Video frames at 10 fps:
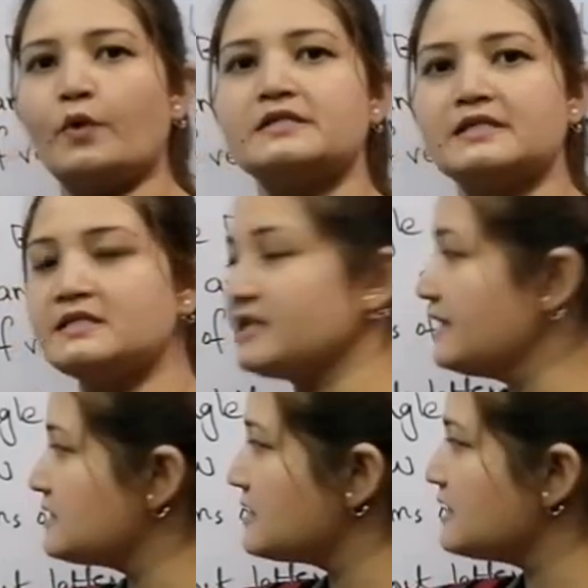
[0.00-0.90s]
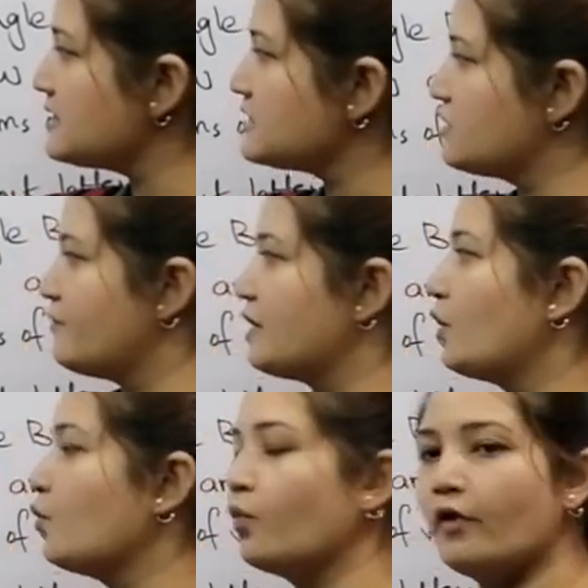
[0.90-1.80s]
word sentences,
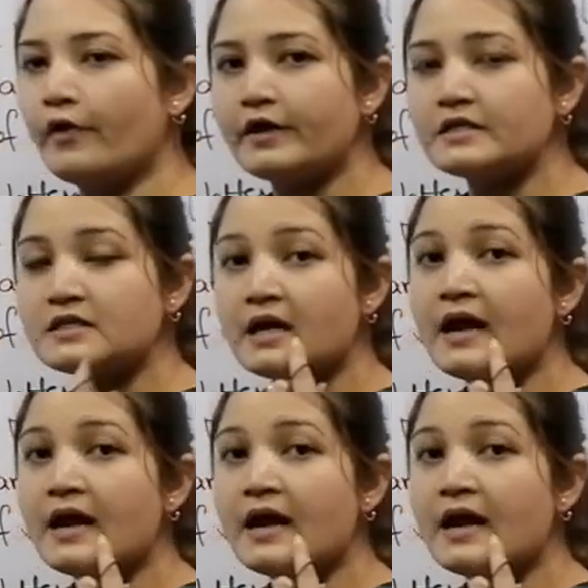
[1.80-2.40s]
difficult words,